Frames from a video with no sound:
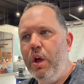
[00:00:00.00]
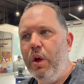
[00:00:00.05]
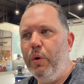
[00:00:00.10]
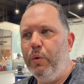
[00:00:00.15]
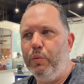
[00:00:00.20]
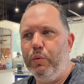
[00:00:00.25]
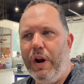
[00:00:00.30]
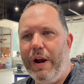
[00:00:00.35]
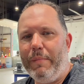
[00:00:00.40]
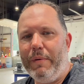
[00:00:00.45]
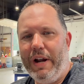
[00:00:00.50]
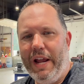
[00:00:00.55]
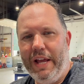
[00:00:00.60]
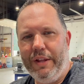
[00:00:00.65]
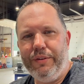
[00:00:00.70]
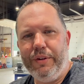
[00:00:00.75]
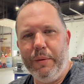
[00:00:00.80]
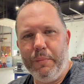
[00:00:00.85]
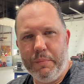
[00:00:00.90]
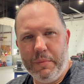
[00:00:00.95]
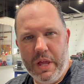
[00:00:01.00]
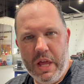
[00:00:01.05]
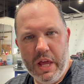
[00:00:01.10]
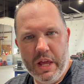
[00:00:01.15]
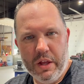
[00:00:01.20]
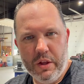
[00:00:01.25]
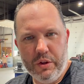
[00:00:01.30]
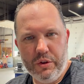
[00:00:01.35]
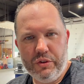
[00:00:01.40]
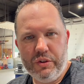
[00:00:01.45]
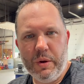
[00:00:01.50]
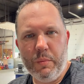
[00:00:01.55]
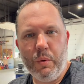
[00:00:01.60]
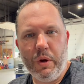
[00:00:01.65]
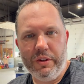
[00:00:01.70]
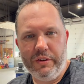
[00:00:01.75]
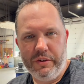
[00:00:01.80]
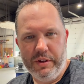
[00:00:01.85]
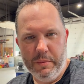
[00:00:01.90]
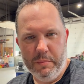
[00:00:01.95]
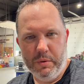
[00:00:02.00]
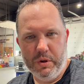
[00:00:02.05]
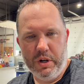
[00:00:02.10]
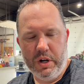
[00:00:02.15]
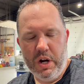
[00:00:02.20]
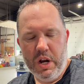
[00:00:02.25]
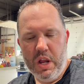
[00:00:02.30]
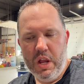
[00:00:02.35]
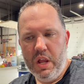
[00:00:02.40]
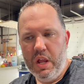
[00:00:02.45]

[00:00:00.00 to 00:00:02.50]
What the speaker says: Robert has something somewhat similar